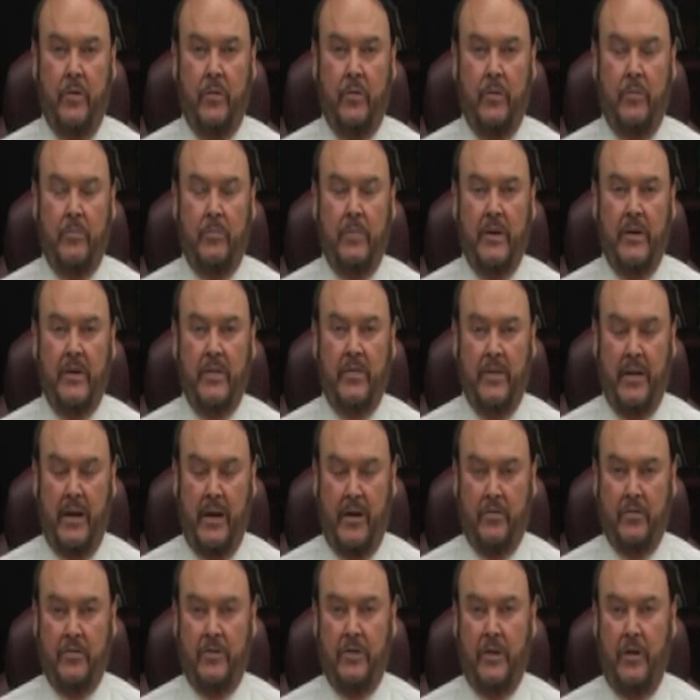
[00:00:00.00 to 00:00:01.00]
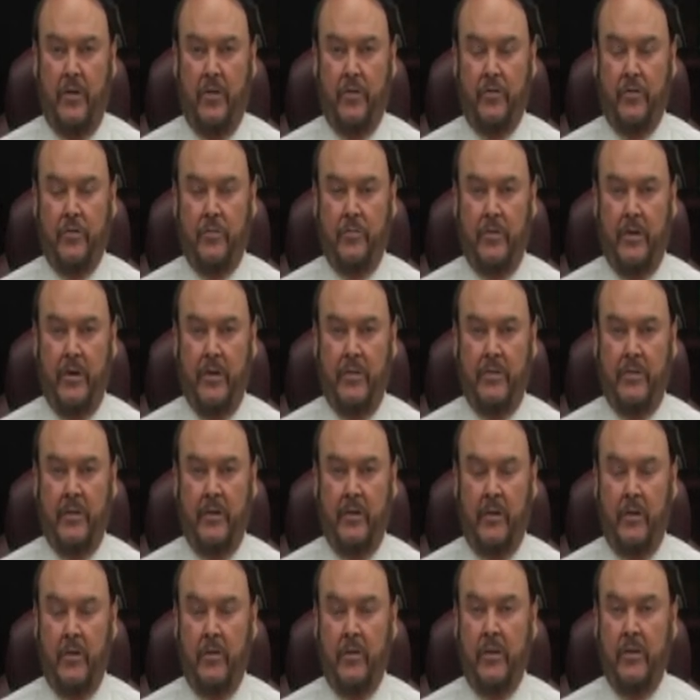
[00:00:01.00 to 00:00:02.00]
would be $1,000 a month,
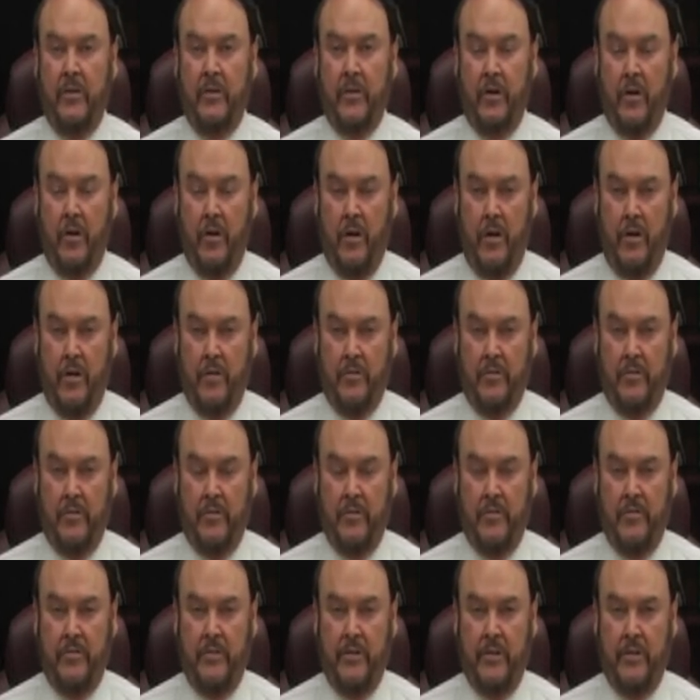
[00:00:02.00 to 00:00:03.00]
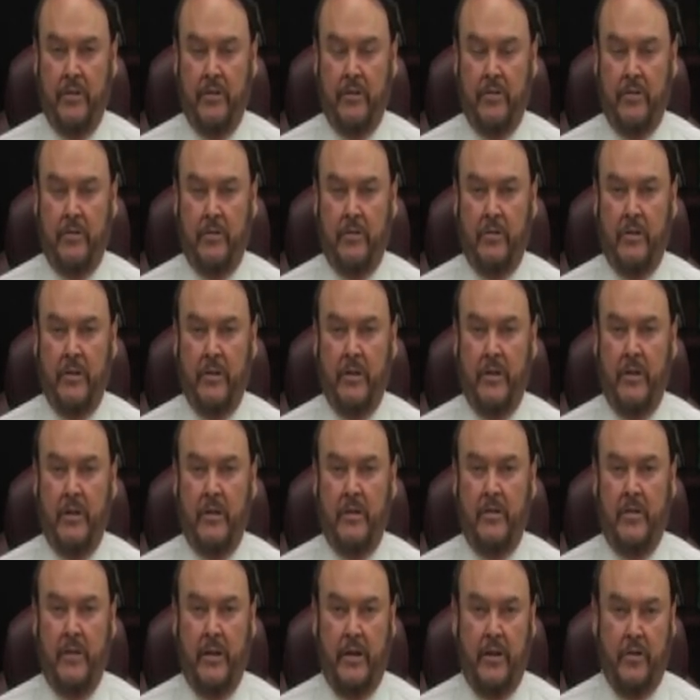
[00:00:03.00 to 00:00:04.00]
including the cost of the vehicle,
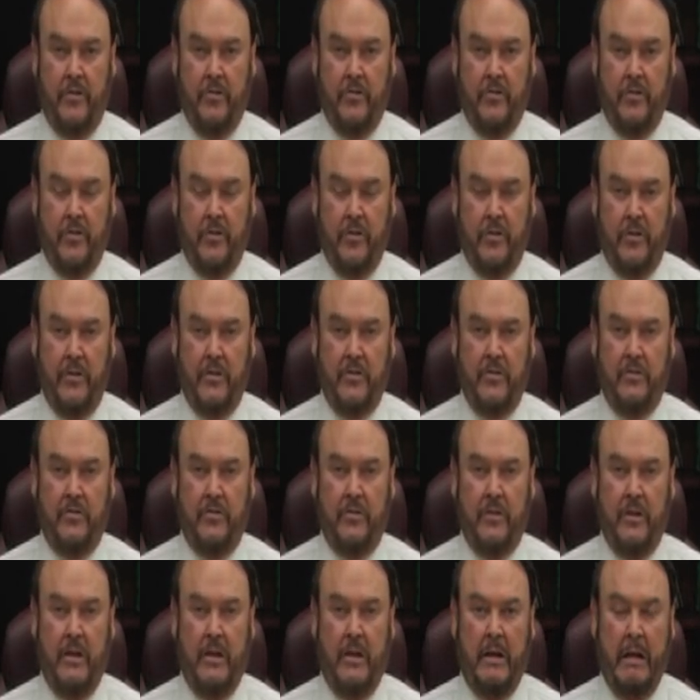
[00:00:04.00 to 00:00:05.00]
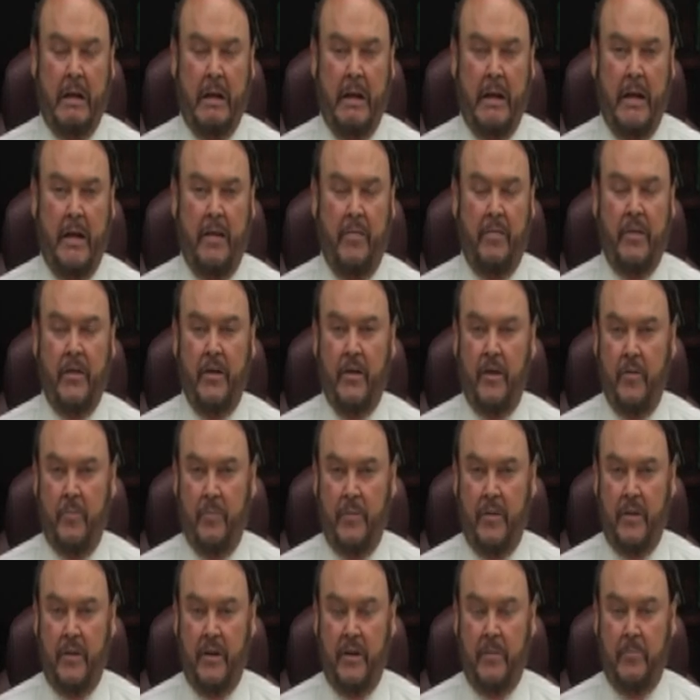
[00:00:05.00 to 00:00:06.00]
the insurance, and the
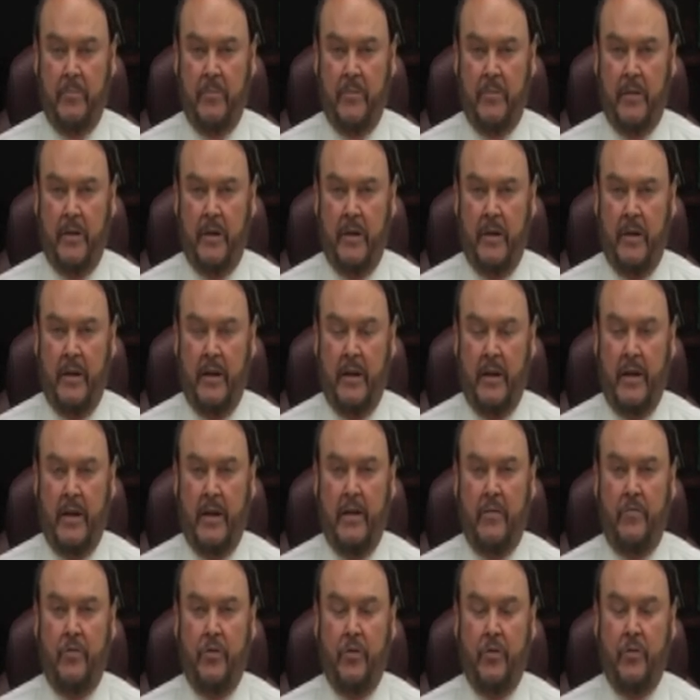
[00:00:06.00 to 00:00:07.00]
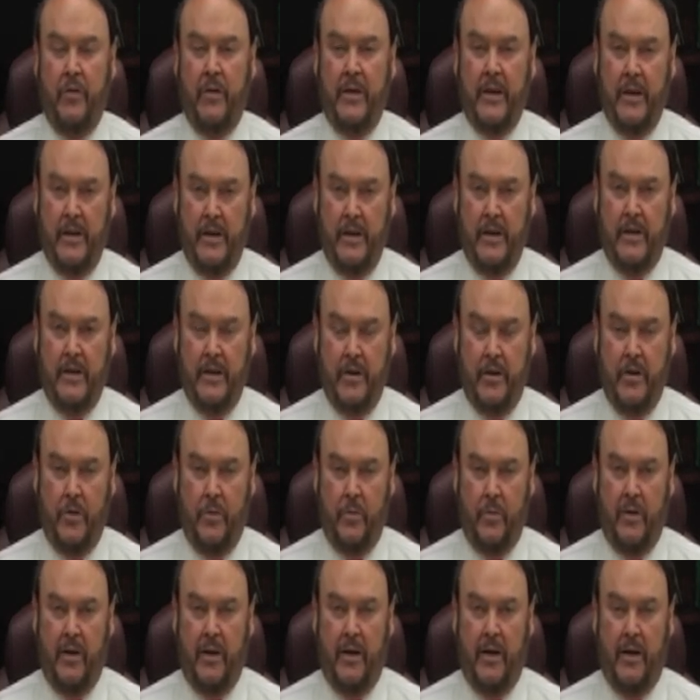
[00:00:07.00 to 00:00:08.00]
upkeep. If you get a
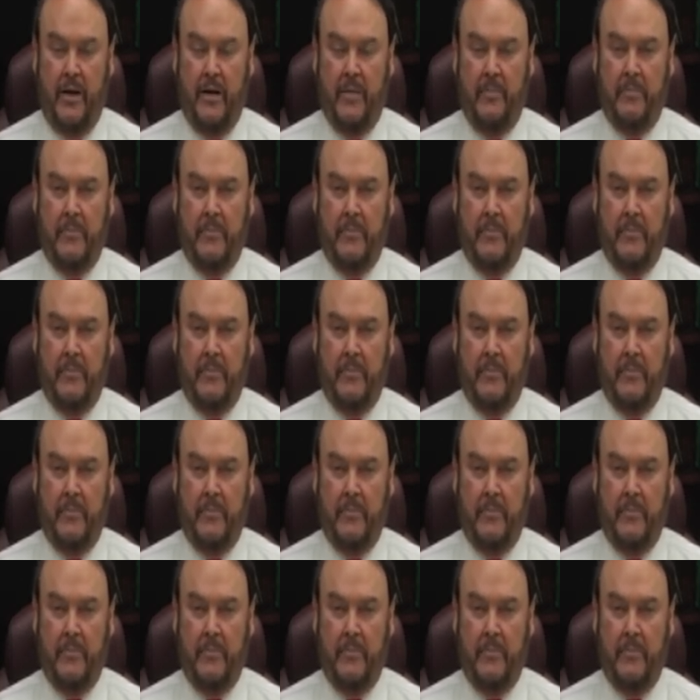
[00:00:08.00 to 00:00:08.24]
DUI